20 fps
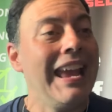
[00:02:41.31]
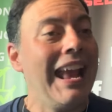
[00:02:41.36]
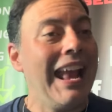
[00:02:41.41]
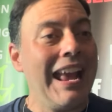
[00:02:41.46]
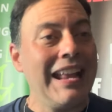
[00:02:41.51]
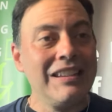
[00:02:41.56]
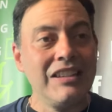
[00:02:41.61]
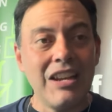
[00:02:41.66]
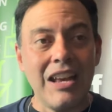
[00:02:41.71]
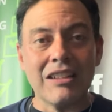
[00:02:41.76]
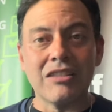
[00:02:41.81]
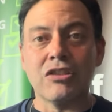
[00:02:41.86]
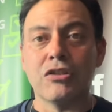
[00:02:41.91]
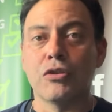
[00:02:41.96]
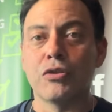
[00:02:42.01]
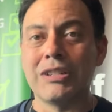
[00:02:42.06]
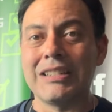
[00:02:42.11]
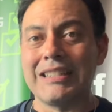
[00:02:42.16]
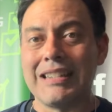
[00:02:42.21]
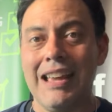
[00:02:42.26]
And yes,
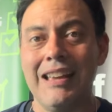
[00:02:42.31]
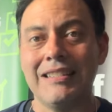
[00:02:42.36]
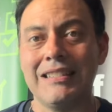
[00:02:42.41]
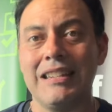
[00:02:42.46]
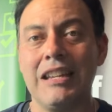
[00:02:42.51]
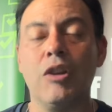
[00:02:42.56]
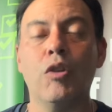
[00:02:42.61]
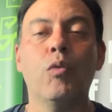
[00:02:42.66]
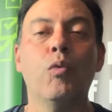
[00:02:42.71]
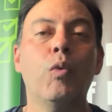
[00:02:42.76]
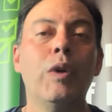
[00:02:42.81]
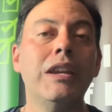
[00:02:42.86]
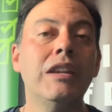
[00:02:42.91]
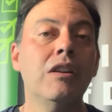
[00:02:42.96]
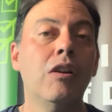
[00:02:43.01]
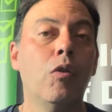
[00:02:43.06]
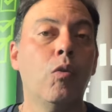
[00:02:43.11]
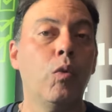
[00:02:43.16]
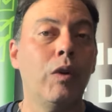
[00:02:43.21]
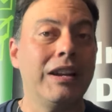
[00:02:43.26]
there's testing. We
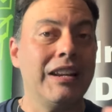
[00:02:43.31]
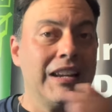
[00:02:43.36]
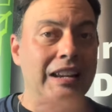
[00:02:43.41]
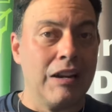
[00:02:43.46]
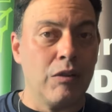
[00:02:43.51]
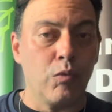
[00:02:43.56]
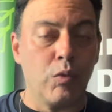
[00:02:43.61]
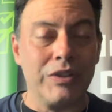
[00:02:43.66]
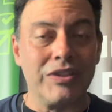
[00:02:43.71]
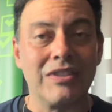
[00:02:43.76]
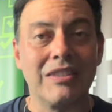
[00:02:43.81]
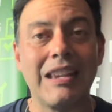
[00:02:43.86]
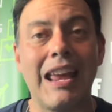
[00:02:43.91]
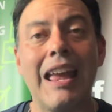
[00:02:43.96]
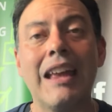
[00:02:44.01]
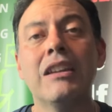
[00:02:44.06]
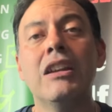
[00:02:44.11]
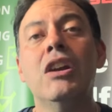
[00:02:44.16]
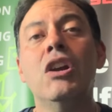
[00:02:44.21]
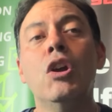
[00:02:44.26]
know what it can
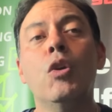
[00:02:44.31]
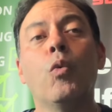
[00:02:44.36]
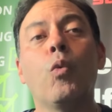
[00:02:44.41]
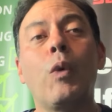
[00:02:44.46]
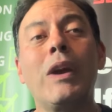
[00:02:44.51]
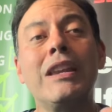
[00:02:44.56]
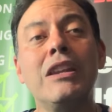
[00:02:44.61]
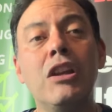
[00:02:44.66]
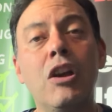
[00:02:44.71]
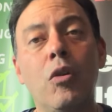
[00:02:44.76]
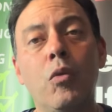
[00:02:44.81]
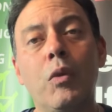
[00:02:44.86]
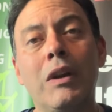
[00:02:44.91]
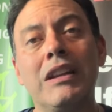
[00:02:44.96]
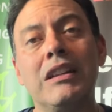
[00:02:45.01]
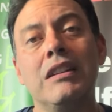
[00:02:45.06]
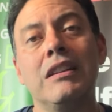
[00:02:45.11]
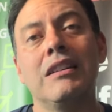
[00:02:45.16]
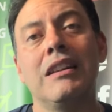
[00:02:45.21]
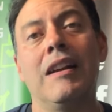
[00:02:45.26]
withstand. We know when
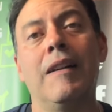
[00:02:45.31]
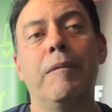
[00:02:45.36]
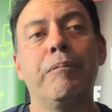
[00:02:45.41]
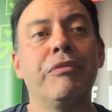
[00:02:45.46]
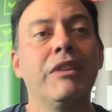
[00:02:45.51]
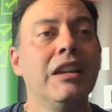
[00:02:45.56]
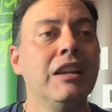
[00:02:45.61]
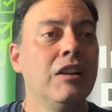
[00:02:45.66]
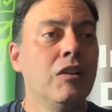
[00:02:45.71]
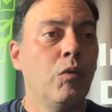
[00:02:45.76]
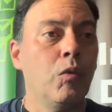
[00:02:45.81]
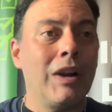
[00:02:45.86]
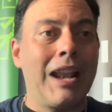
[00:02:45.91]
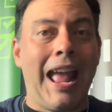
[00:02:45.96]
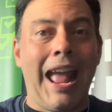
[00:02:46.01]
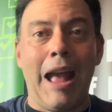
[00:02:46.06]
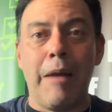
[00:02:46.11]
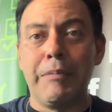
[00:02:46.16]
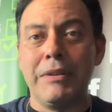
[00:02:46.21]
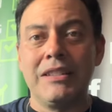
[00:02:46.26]
it um, what
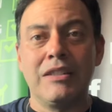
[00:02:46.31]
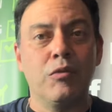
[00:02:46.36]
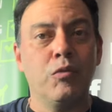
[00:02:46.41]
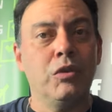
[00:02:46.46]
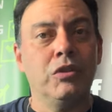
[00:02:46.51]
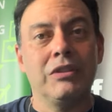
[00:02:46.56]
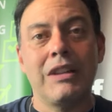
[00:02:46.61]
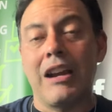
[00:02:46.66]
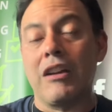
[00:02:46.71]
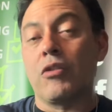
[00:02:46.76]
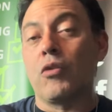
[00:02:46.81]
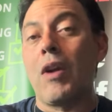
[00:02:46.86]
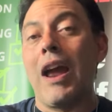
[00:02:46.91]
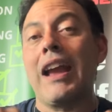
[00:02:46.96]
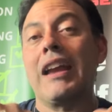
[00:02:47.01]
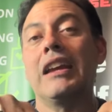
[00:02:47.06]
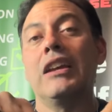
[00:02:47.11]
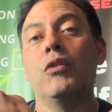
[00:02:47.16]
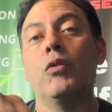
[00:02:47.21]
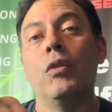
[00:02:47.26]
happens. It will not
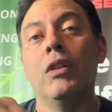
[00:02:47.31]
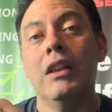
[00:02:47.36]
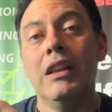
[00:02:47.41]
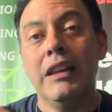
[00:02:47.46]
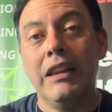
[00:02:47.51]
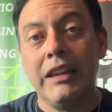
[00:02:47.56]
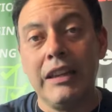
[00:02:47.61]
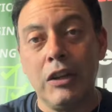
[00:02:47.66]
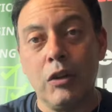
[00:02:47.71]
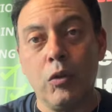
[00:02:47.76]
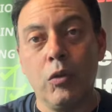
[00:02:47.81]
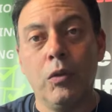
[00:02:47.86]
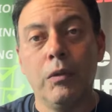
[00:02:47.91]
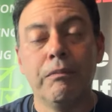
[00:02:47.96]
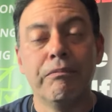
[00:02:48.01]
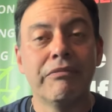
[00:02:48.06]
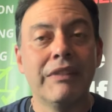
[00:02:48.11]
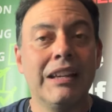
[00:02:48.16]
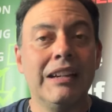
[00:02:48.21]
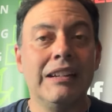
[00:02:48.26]
crack. It'll it'll
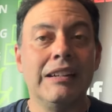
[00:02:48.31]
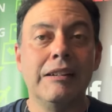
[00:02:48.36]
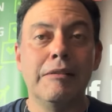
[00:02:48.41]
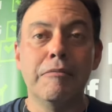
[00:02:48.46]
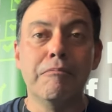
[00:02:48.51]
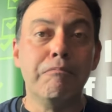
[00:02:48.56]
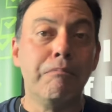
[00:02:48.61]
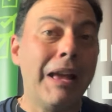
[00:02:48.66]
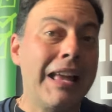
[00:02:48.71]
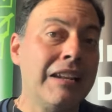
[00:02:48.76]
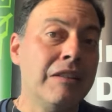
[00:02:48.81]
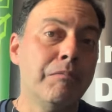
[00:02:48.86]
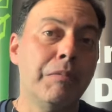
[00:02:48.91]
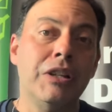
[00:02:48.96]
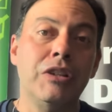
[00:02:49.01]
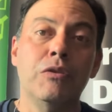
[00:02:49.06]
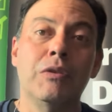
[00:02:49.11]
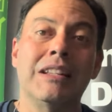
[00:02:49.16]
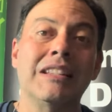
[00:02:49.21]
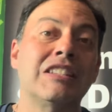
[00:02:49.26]
uh, bend,
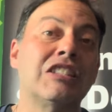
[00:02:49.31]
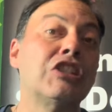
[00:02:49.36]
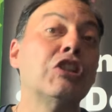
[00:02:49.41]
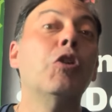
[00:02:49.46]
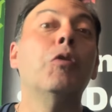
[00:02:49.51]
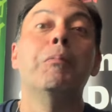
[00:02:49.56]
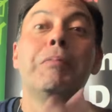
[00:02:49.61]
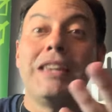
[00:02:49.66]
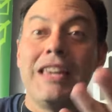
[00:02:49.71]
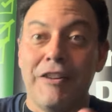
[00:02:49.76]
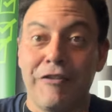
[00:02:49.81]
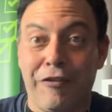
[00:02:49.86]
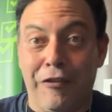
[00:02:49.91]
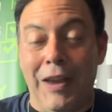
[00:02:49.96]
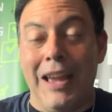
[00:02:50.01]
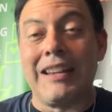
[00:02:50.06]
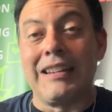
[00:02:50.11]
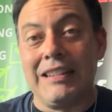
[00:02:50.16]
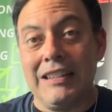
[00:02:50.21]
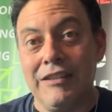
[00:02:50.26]
but you can still be
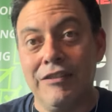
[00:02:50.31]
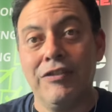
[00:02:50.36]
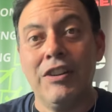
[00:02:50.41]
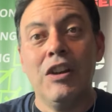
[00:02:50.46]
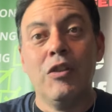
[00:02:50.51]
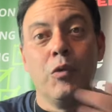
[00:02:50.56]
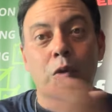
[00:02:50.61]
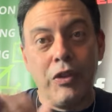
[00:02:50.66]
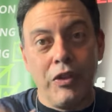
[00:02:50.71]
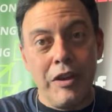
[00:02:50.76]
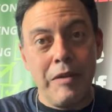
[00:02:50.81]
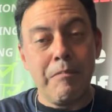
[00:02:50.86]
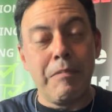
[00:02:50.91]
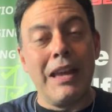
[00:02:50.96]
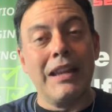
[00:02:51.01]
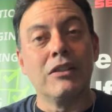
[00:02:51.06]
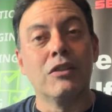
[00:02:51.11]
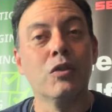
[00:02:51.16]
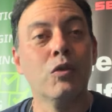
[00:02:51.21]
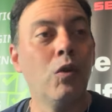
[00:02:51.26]
effective with a
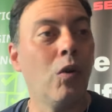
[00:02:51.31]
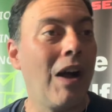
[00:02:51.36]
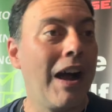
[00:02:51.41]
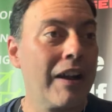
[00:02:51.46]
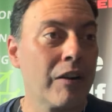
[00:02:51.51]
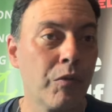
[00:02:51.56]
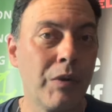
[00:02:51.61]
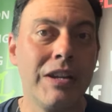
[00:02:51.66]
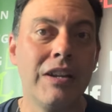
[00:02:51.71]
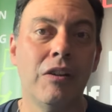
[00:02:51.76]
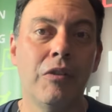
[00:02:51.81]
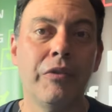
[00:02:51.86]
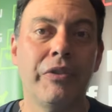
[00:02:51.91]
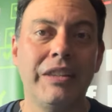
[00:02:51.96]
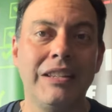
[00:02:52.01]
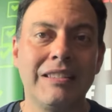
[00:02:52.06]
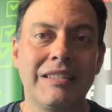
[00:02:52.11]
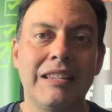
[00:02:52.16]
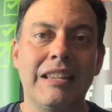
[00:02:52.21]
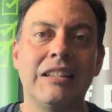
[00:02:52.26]
bent tool. How do we know
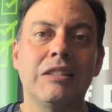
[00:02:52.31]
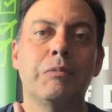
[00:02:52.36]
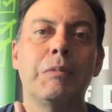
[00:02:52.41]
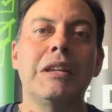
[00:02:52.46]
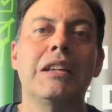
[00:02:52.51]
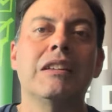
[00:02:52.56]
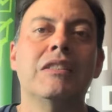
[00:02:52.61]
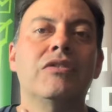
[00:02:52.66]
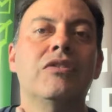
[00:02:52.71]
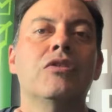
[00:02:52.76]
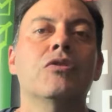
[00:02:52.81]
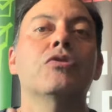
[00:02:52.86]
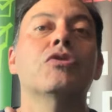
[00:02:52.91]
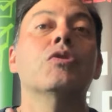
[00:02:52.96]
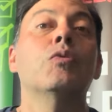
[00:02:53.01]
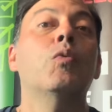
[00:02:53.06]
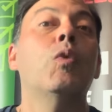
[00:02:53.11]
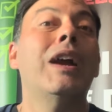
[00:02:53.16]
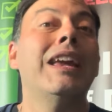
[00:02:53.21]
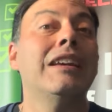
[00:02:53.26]
these things? Because there's a
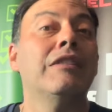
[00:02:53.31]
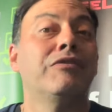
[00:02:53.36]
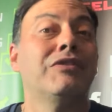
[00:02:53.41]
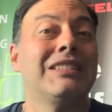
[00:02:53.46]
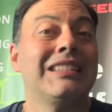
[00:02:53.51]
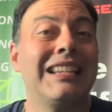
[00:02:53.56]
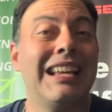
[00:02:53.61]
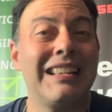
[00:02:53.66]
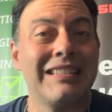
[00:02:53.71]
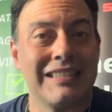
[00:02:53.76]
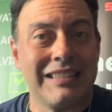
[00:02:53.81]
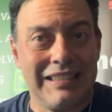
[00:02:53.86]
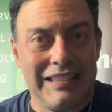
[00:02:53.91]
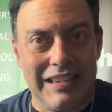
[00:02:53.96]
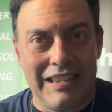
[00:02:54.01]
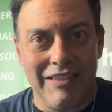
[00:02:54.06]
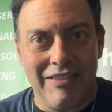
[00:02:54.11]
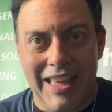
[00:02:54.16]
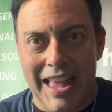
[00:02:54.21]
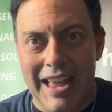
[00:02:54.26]
way of
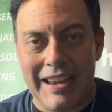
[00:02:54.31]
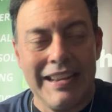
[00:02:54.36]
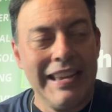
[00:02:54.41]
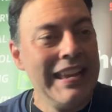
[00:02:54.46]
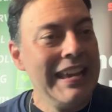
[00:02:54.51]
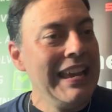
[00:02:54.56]
testing that.